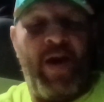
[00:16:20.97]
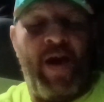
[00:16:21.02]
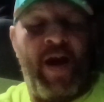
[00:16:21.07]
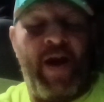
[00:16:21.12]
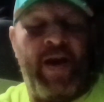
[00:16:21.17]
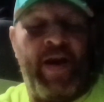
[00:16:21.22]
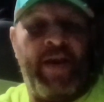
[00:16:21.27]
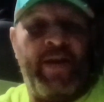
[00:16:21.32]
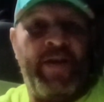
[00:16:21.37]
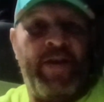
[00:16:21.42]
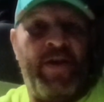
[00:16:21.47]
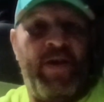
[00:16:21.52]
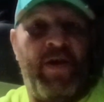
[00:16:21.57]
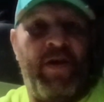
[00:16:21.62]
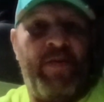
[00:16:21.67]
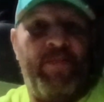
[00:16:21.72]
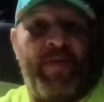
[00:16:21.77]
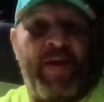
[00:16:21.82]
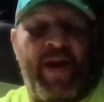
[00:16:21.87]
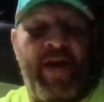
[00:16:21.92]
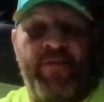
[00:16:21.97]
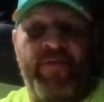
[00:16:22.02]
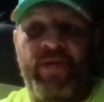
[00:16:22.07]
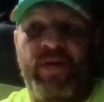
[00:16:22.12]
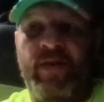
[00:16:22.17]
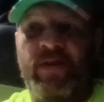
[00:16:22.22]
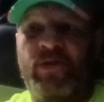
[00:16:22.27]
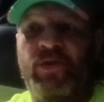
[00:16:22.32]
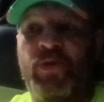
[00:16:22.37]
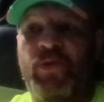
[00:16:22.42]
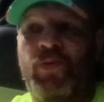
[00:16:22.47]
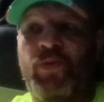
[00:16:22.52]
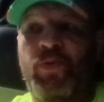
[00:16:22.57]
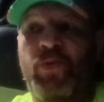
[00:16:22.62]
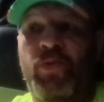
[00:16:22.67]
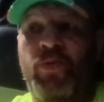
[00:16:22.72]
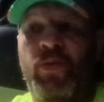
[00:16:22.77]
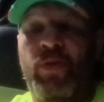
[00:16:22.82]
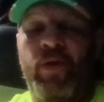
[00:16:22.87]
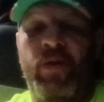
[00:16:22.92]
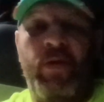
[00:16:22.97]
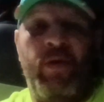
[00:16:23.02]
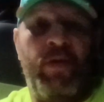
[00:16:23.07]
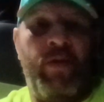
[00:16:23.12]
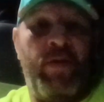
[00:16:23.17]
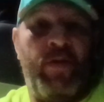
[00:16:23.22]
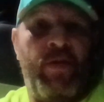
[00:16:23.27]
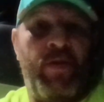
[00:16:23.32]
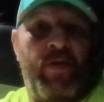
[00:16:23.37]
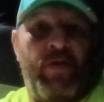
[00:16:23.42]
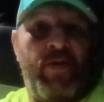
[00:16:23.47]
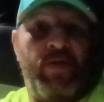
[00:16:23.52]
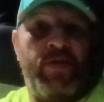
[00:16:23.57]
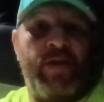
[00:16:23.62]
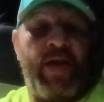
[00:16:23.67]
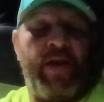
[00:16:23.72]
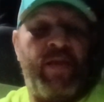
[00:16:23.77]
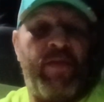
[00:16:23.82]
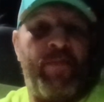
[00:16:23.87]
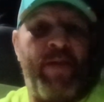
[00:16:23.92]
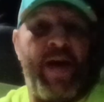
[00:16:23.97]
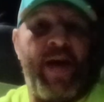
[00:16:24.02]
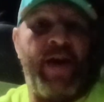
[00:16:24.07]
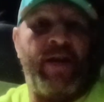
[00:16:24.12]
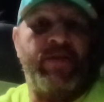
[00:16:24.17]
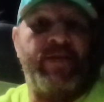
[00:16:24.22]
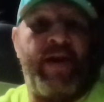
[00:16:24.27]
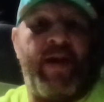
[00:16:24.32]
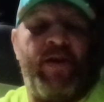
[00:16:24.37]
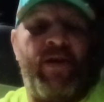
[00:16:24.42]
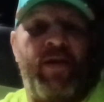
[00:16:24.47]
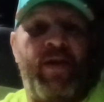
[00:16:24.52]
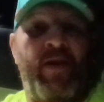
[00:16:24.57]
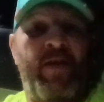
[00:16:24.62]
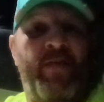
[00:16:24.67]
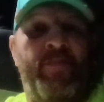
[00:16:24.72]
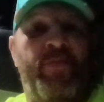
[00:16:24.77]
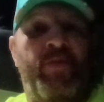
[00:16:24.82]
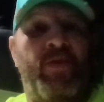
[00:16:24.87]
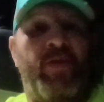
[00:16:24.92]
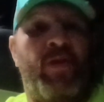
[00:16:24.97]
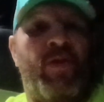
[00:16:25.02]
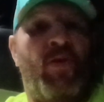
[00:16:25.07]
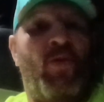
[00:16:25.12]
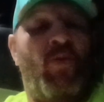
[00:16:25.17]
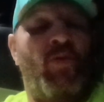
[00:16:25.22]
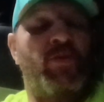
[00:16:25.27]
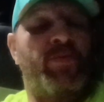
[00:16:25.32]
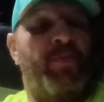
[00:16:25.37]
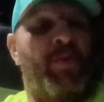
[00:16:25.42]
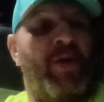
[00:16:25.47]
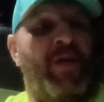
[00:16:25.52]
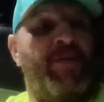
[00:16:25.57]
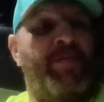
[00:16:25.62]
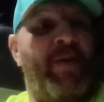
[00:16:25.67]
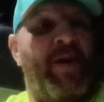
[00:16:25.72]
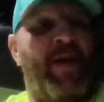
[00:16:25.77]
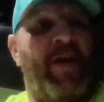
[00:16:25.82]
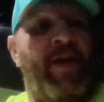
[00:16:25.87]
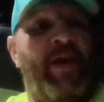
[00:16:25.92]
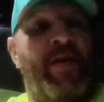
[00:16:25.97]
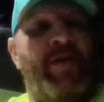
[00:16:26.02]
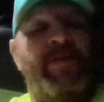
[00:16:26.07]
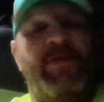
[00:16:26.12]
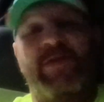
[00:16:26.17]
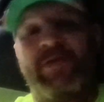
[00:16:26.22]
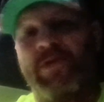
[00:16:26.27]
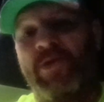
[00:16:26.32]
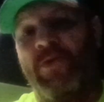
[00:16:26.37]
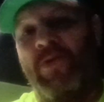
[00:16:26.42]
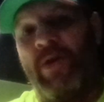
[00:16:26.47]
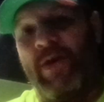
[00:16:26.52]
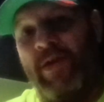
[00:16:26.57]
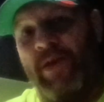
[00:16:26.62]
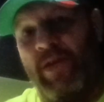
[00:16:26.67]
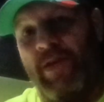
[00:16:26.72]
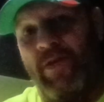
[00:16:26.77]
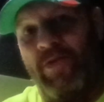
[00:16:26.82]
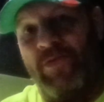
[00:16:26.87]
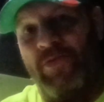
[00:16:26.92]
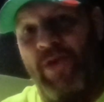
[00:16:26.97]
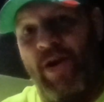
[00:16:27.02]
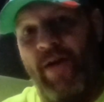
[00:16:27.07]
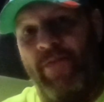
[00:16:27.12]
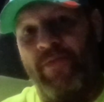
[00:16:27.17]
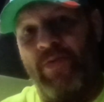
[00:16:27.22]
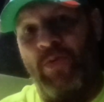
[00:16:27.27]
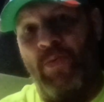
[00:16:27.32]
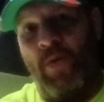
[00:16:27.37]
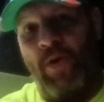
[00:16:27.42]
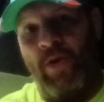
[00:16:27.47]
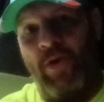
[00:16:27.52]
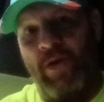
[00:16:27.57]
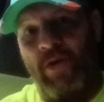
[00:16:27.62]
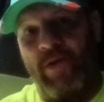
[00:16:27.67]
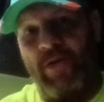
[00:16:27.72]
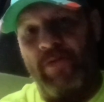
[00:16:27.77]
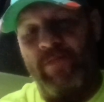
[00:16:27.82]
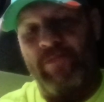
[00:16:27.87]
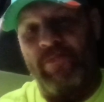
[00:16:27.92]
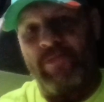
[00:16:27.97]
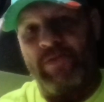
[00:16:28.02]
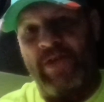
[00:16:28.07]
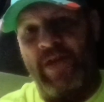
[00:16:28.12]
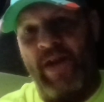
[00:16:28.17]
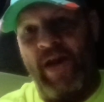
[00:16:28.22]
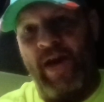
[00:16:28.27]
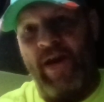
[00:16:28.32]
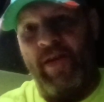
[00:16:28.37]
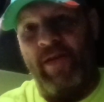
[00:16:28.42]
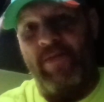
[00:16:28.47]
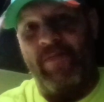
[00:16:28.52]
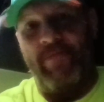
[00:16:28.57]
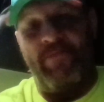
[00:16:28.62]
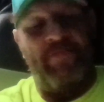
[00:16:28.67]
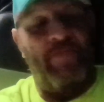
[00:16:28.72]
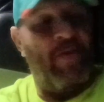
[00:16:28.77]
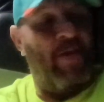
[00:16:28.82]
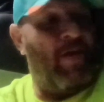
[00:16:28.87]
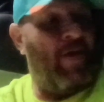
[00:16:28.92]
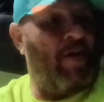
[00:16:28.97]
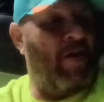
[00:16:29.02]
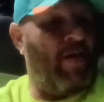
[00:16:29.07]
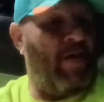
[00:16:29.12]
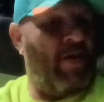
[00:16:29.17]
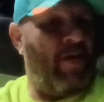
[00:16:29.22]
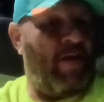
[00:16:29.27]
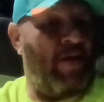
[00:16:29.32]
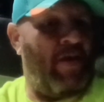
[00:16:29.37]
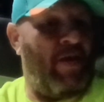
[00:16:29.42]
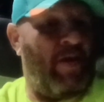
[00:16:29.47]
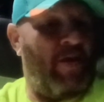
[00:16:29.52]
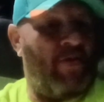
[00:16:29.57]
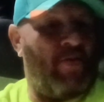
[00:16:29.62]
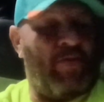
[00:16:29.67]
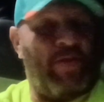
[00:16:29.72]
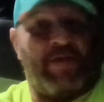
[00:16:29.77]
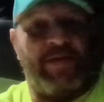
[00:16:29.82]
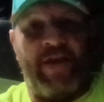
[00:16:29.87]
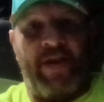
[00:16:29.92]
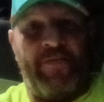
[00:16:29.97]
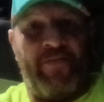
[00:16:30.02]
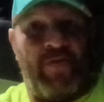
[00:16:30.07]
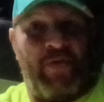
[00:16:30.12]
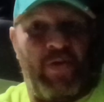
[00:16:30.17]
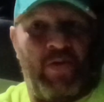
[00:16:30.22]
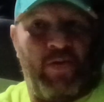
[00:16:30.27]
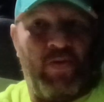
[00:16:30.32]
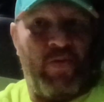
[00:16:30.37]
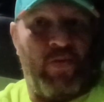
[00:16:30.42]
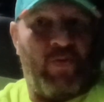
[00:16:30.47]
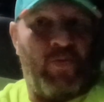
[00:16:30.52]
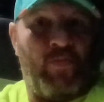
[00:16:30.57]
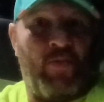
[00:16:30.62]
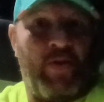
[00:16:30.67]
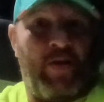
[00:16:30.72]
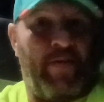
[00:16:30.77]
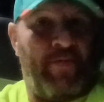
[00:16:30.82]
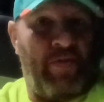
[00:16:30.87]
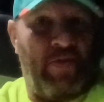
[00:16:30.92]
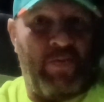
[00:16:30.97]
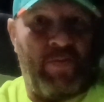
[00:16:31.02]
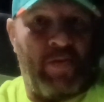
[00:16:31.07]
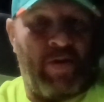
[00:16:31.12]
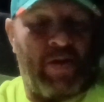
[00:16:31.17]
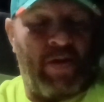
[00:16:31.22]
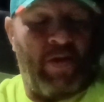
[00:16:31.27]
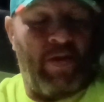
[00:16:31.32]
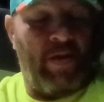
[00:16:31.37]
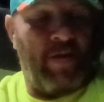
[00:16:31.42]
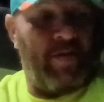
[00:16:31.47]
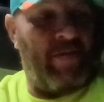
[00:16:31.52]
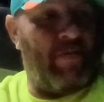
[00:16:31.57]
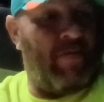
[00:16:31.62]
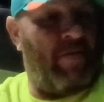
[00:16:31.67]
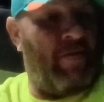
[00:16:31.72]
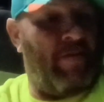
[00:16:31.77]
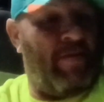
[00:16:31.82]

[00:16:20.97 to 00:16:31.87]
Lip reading: I ended up having to take the bags out and put the coil springs back in just so I could drive to work tonight, or this afternoon, or whatever you want to call it.